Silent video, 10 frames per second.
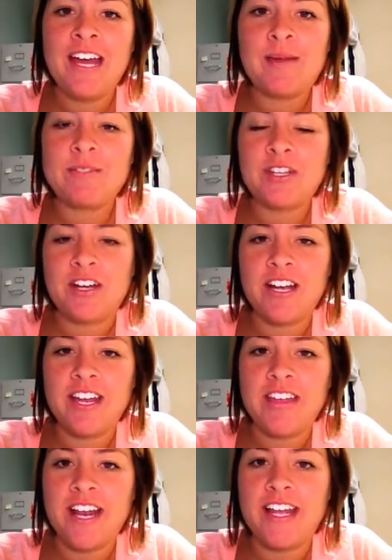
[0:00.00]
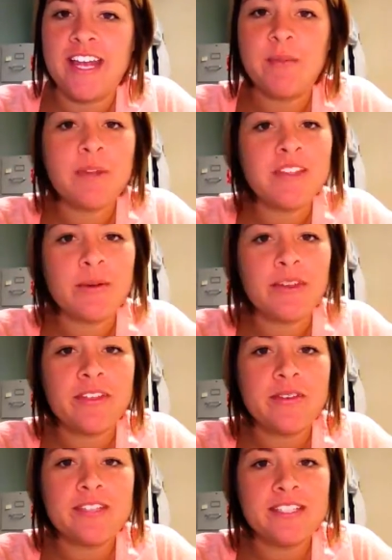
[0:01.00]
I'm sorry that I can't be there with
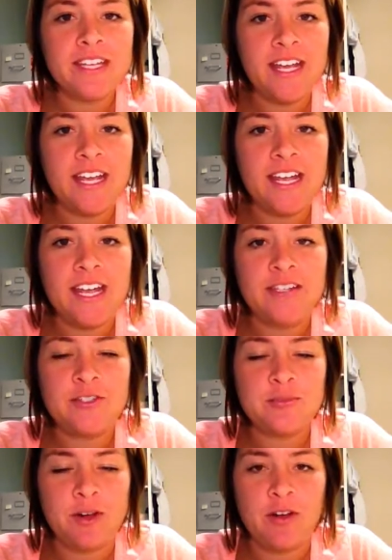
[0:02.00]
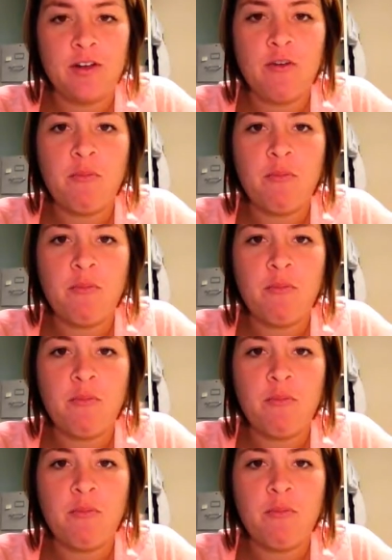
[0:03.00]
you today and tomorrow,